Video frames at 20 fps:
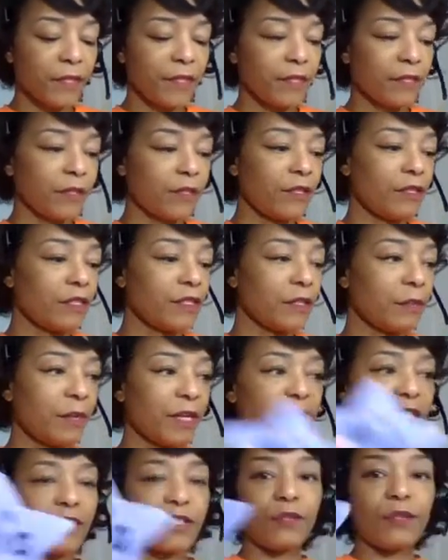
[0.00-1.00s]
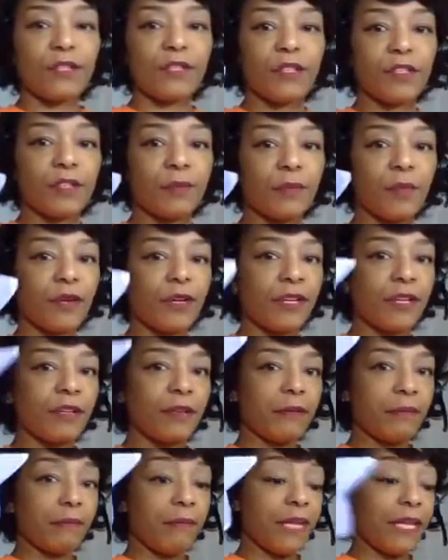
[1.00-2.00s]
So this is my student this morning,
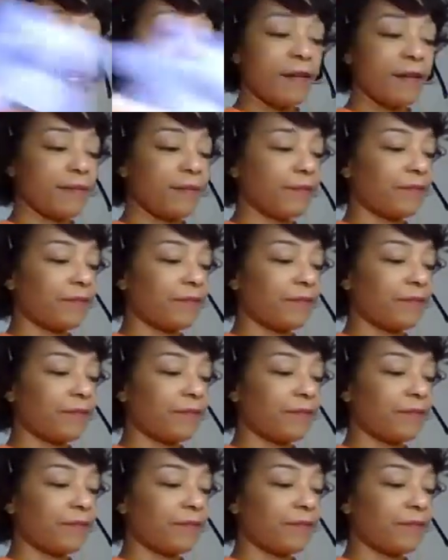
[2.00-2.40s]
Mia.